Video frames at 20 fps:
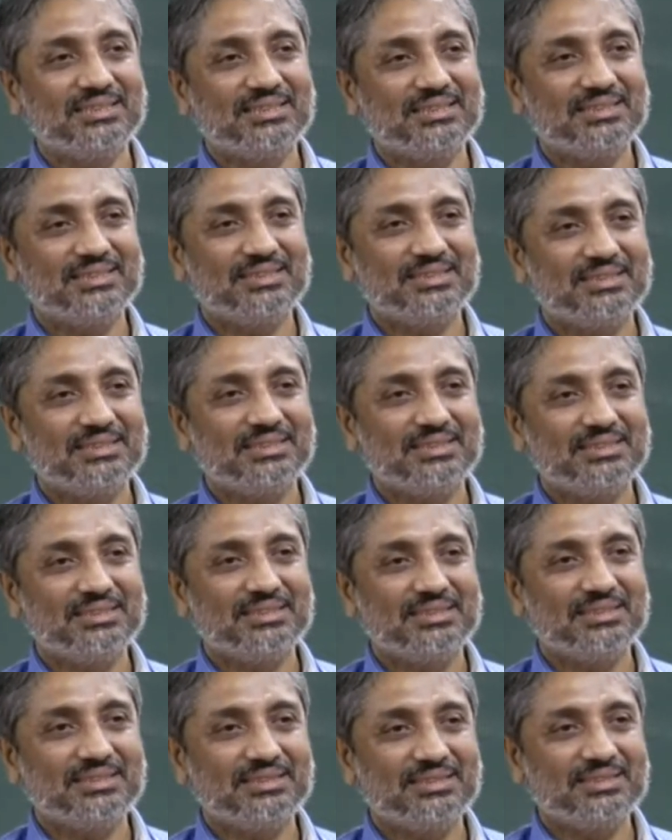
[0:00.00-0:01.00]

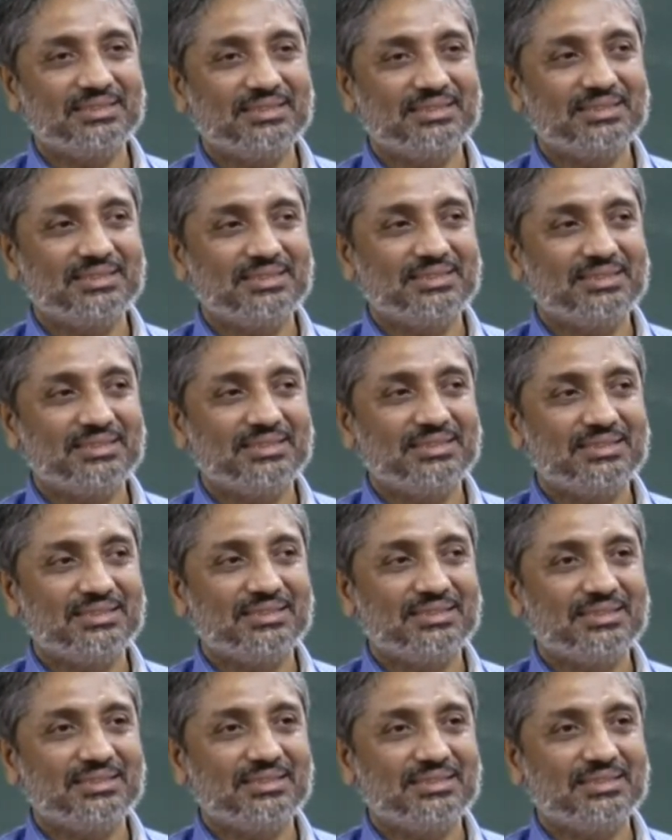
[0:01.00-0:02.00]

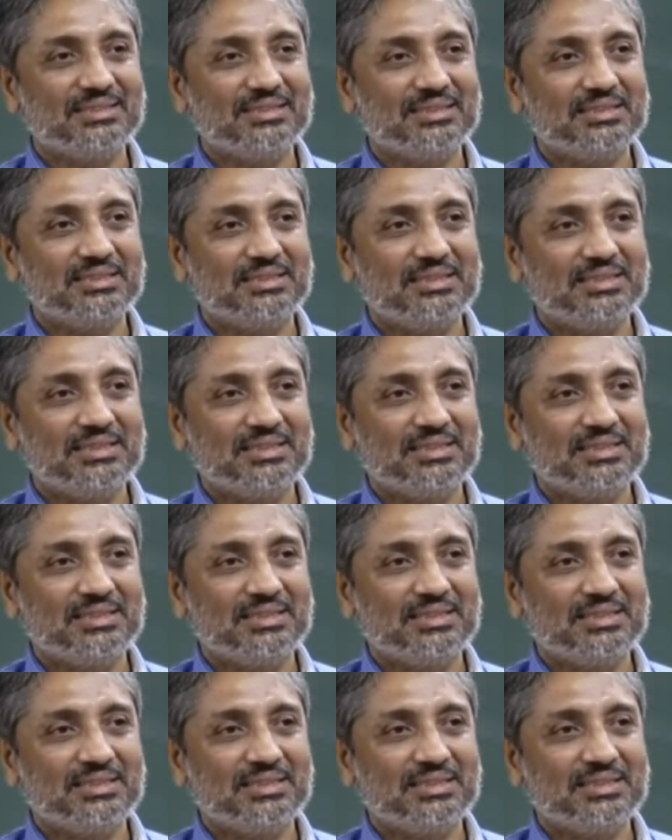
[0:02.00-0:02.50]
Nothing is said.